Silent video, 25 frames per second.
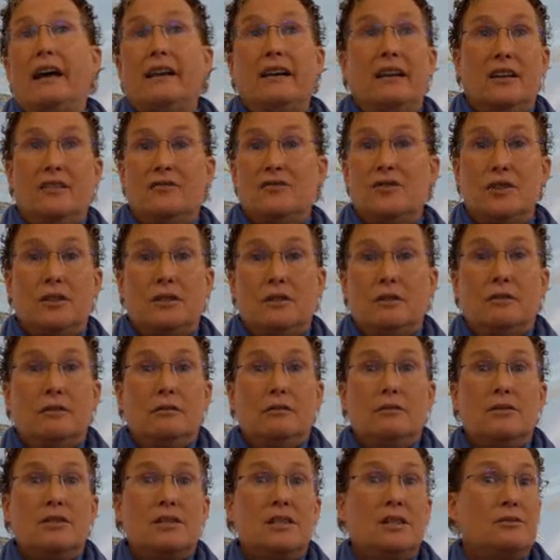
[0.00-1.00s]
that gives
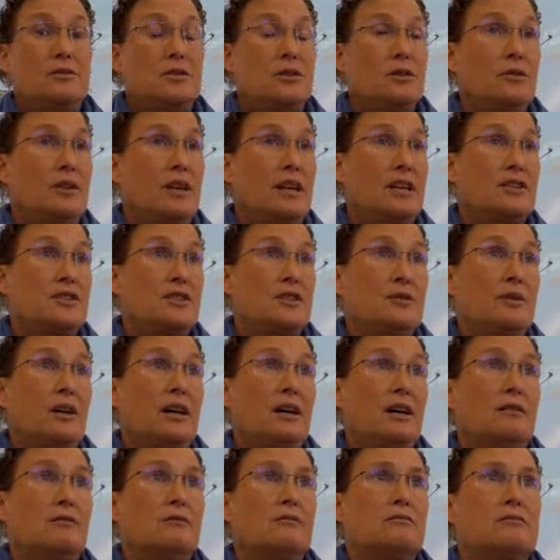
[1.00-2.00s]
you CO2 and
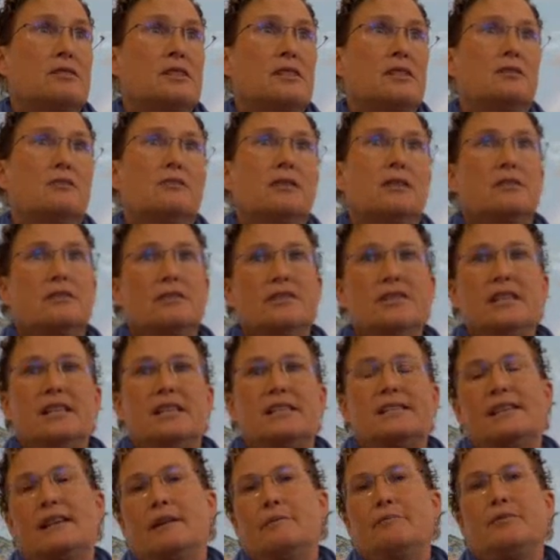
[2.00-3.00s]
H2O. So here's an
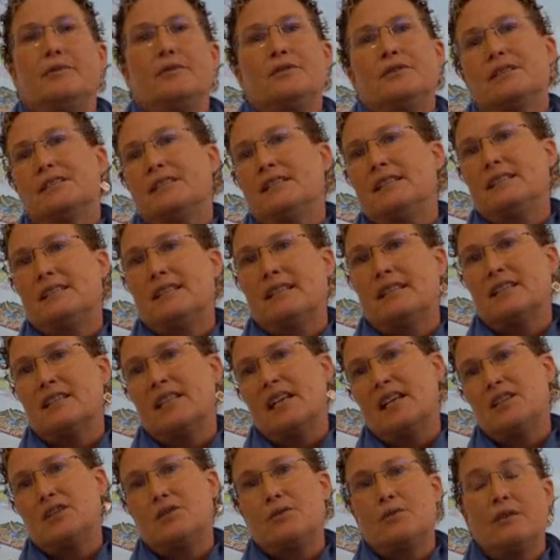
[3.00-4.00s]
example,
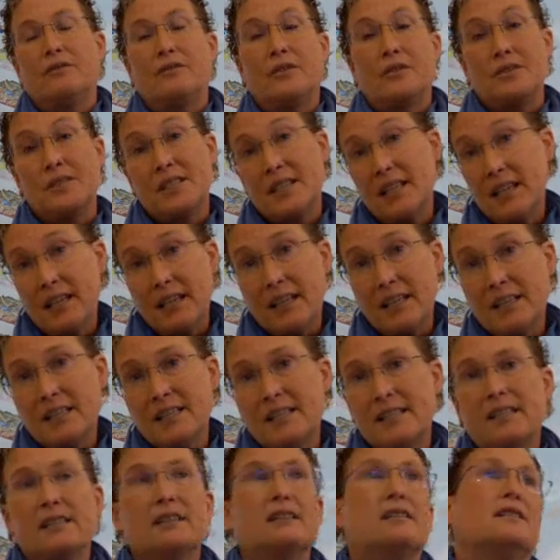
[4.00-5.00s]

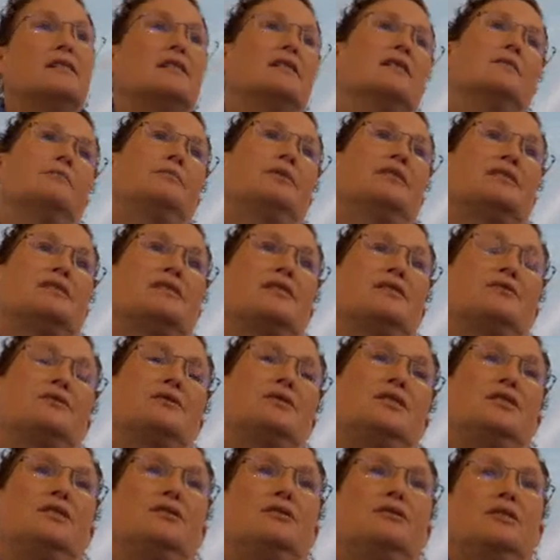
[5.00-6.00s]
C6H12O6 plus
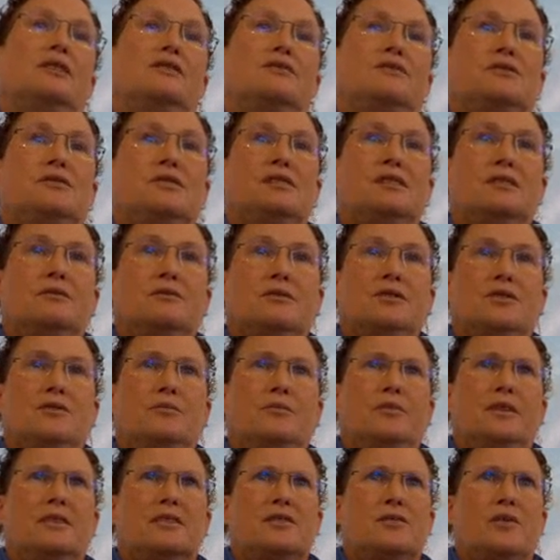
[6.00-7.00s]
O2 gives you
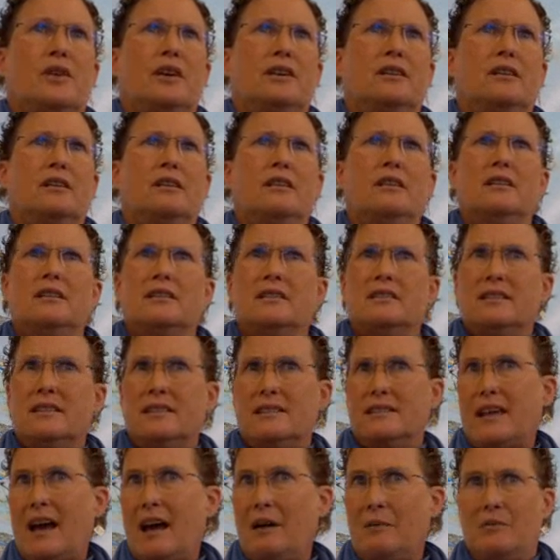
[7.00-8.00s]
CO2 plus water.
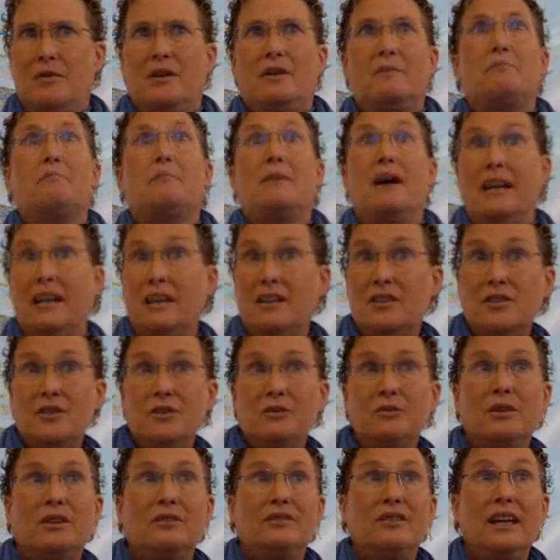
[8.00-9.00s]
Does that remind
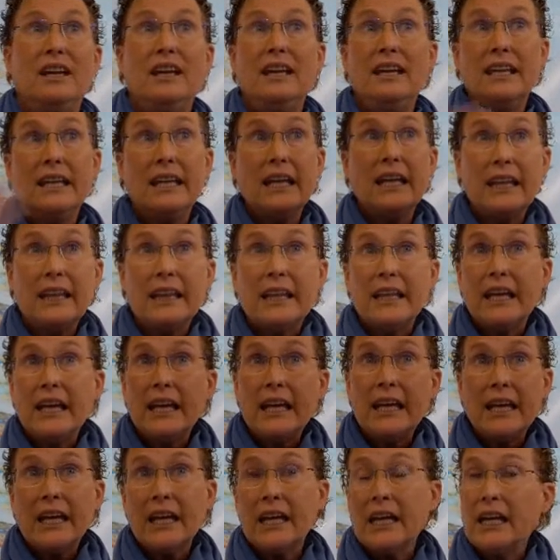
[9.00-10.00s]
you of
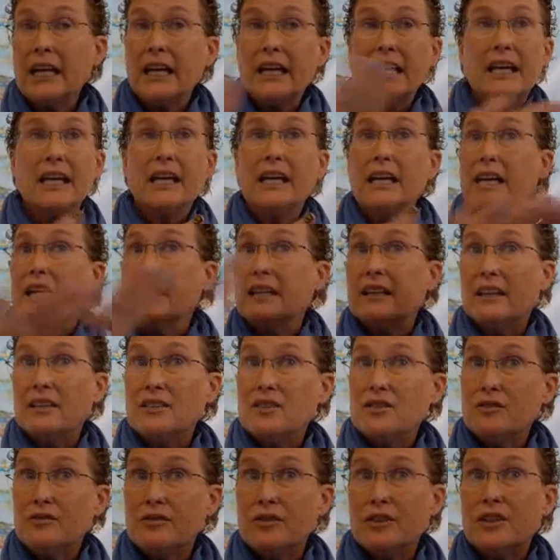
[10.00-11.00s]
anything
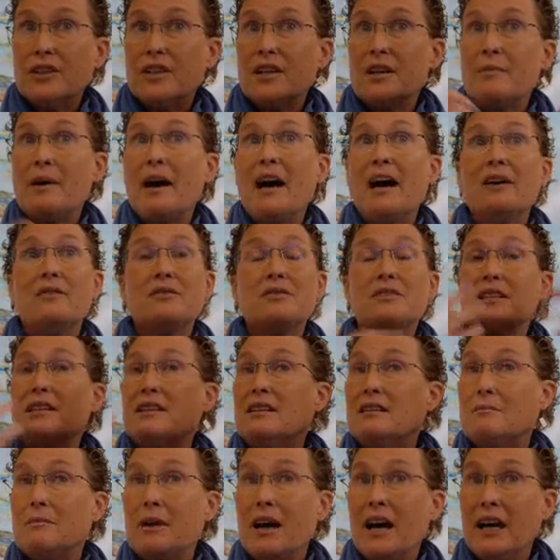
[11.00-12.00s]
that you've learned about
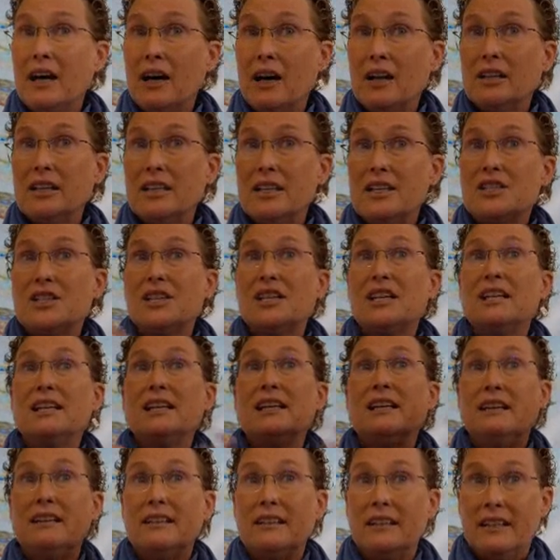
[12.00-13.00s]
in
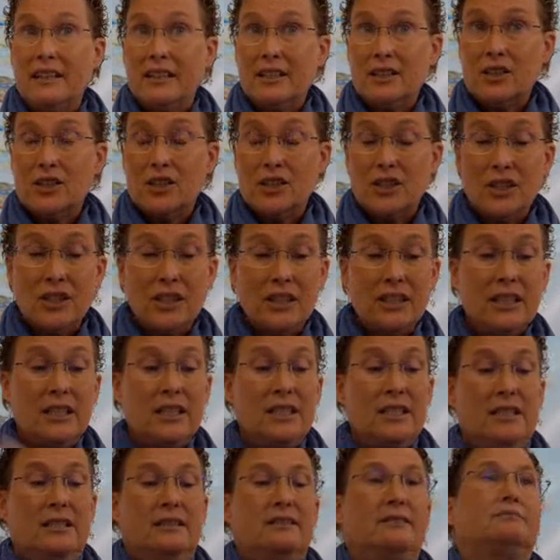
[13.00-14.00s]
biology? It
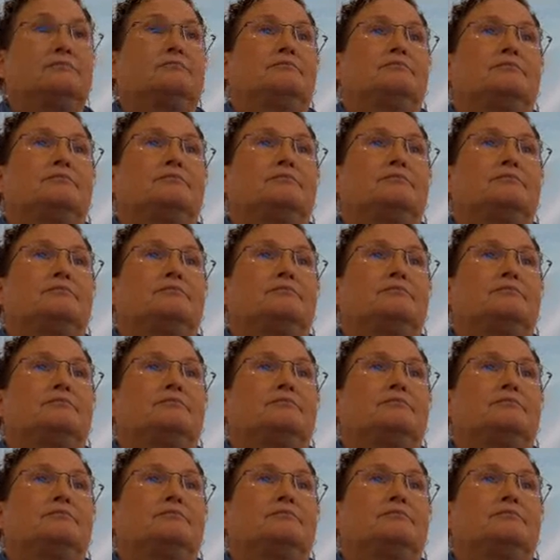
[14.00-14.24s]
should.